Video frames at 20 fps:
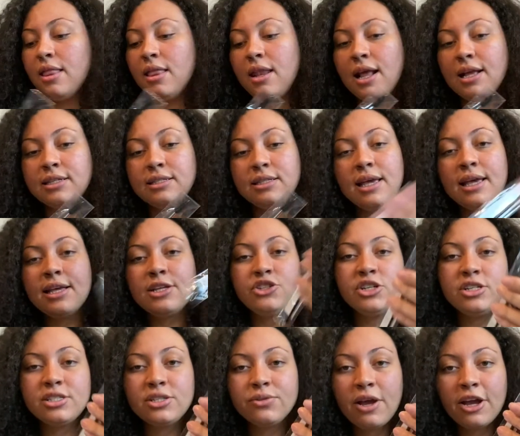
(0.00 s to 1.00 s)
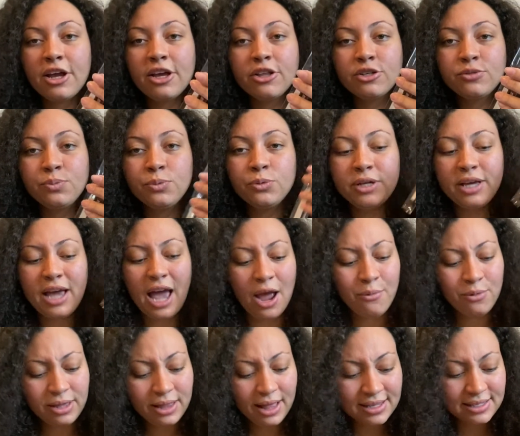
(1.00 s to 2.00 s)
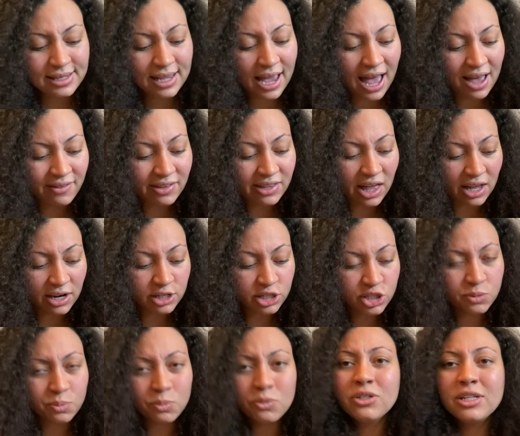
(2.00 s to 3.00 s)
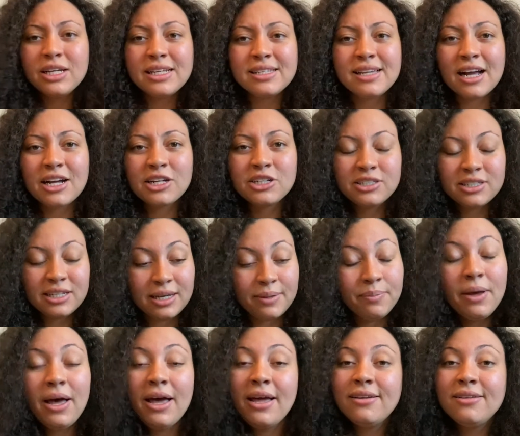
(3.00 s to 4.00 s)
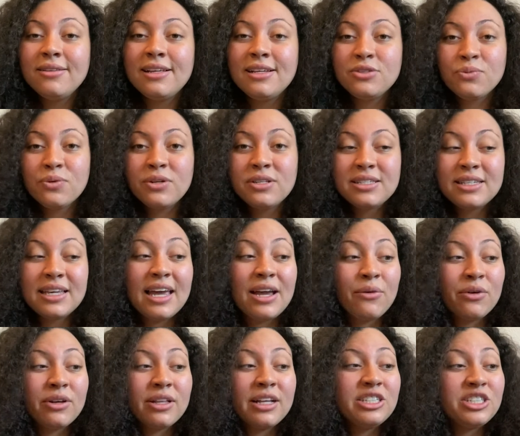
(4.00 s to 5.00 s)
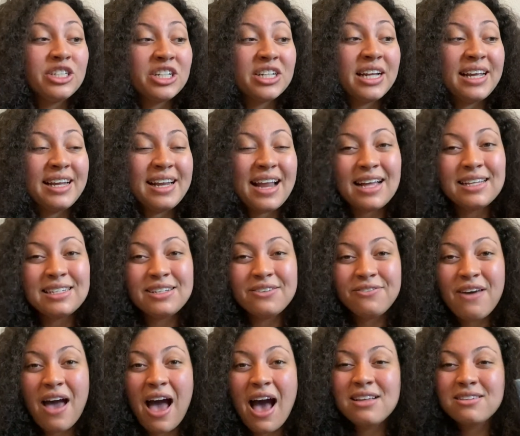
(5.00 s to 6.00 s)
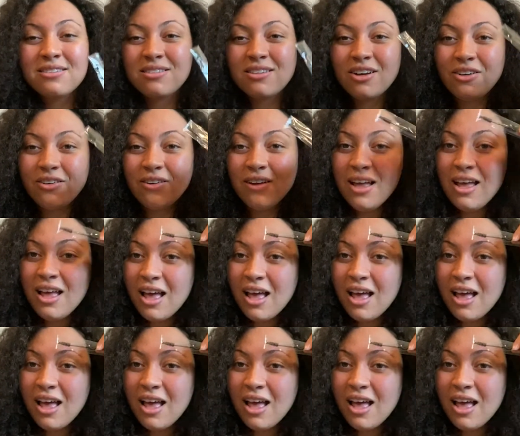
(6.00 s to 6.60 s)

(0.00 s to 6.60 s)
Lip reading: The next thing is just a regular spoolie. I realize I have a lot of spoolies actually, but these ones get really dirty, nasty fast, so